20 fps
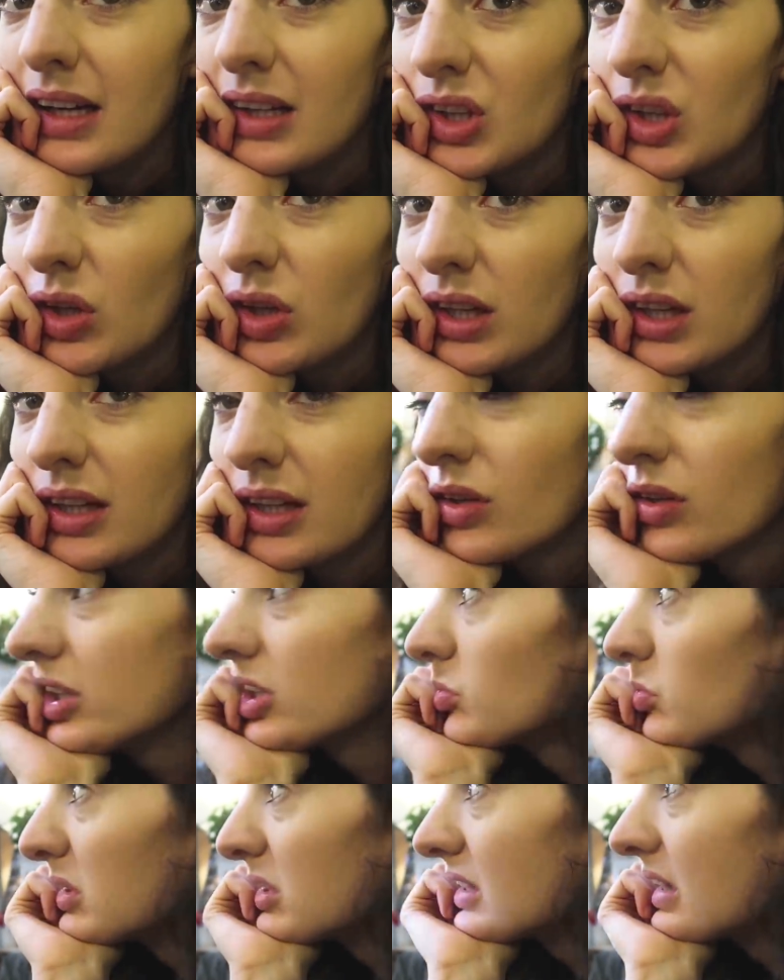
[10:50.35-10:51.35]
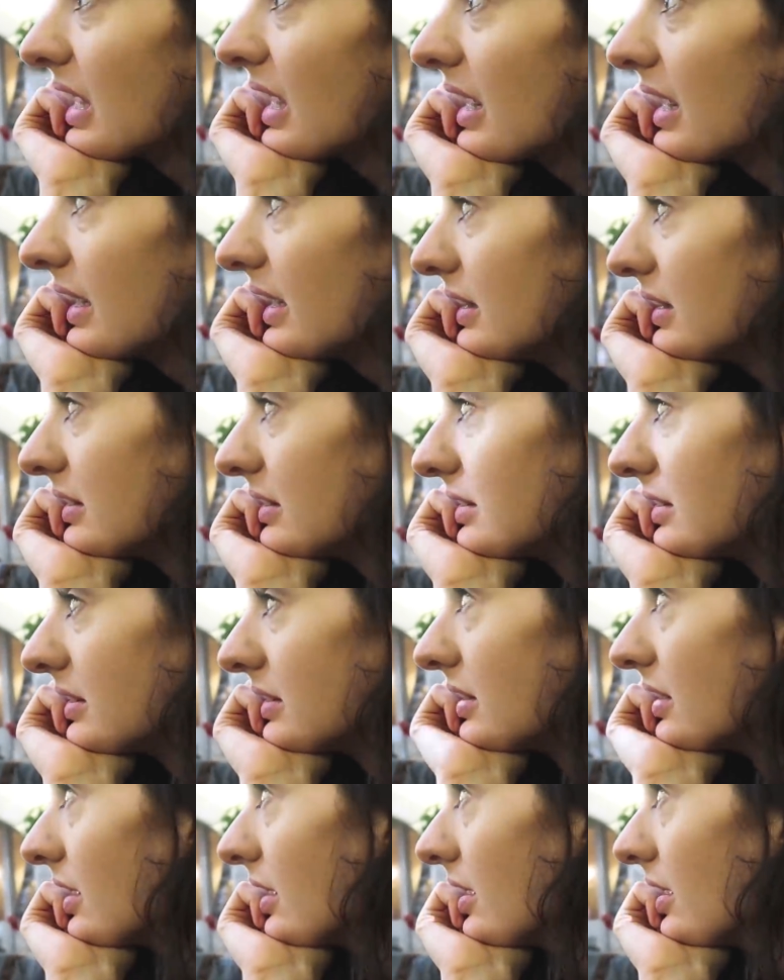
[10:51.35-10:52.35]
and go look at the Christmas lights
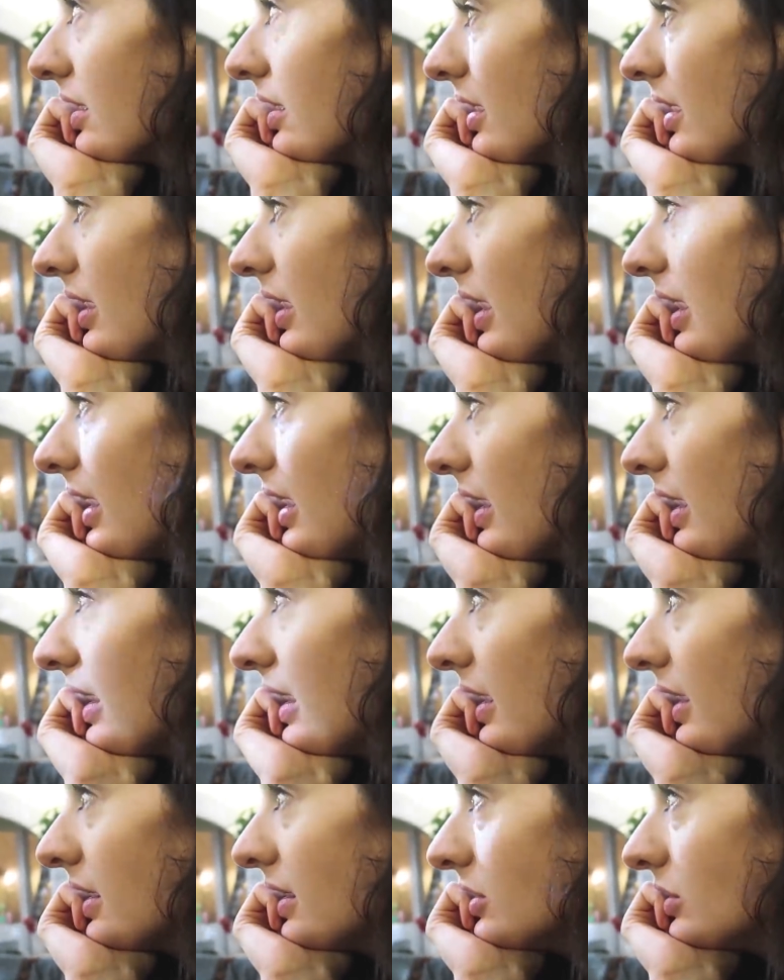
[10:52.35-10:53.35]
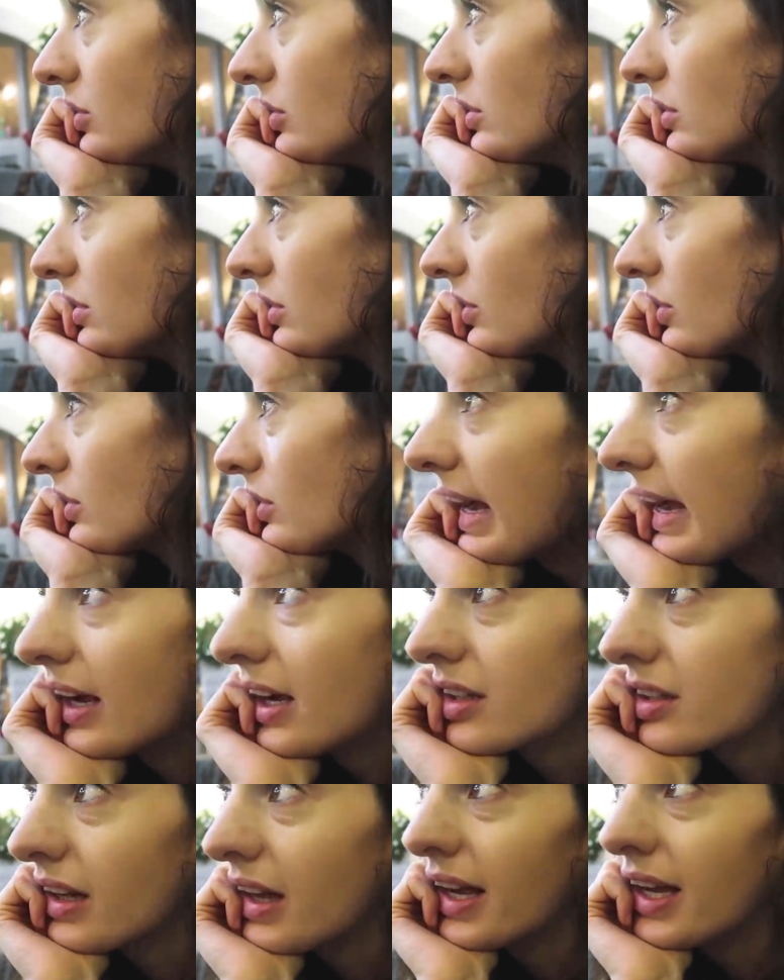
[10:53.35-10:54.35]
and get
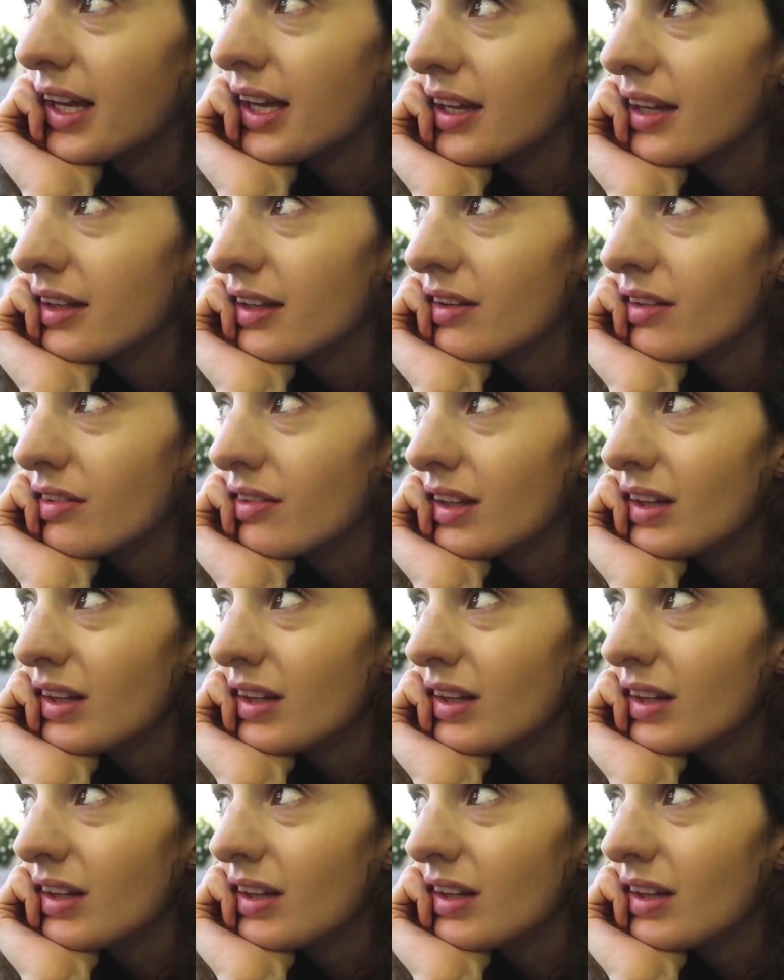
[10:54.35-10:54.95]
excited.